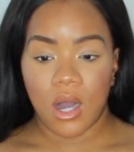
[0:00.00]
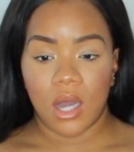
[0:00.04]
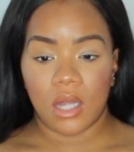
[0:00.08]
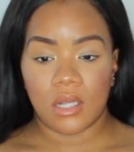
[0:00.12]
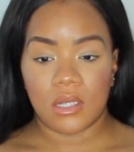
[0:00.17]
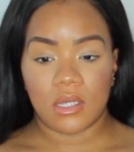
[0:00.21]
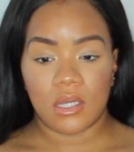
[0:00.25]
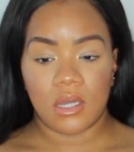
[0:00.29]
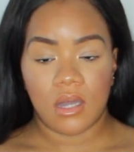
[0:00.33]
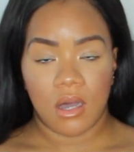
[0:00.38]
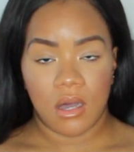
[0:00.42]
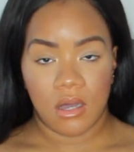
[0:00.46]

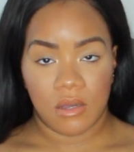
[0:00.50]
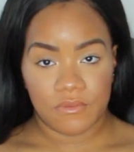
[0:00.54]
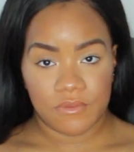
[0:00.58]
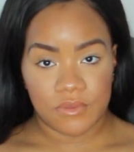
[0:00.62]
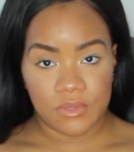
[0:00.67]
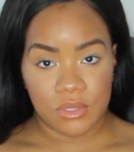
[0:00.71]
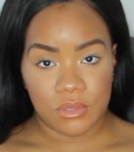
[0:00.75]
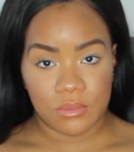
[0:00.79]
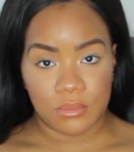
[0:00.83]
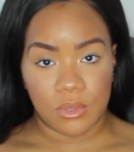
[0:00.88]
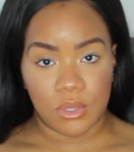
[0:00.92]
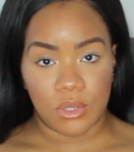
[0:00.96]

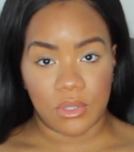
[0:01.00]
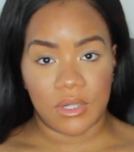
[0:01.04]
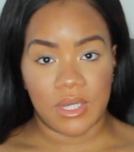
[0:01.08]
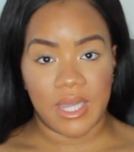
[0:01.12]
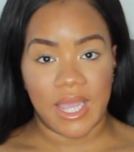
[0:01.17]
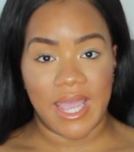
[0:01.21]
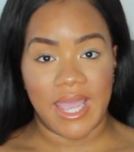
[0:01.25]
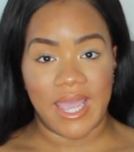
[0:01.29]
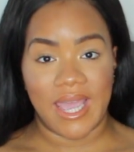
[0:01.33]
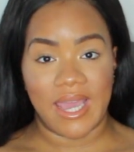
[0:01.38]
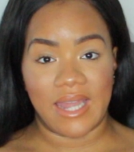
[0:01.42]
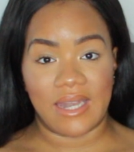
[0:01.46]
uncomfortable
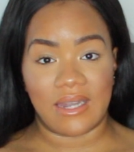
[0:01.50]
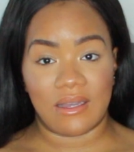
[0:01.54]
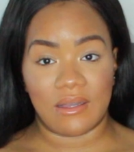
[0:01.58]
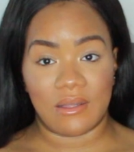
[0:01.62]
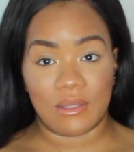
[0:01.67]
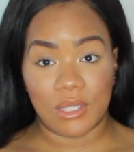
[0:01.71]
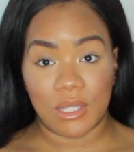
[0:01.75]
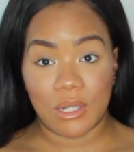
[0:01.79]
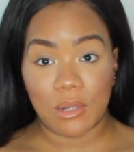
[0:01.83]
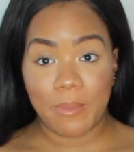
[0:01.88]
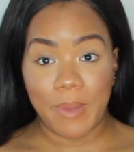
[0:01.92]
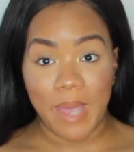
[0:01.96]
and a
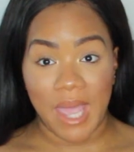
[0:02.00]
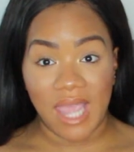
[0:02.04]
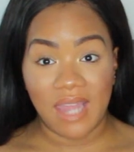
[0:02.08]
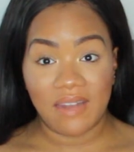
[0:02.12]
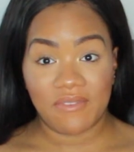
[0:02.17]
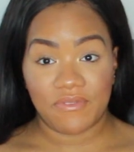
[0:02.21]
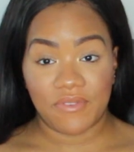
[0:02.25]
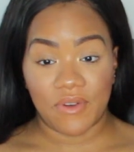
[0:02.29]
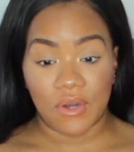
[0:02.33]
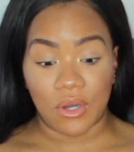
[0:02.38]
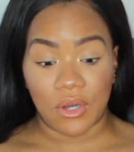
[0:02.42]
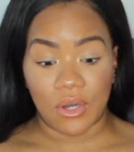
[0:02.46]
little
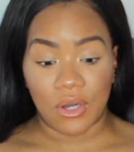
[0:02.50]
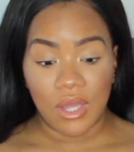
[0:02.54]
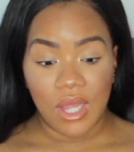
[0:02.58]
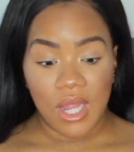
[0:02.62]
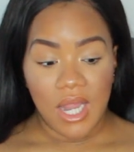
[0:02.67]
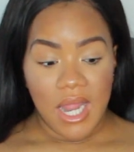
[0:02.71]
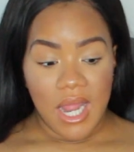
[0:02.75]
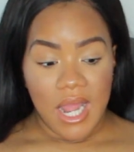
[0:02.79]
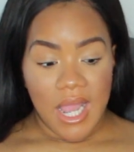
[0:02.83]
painful.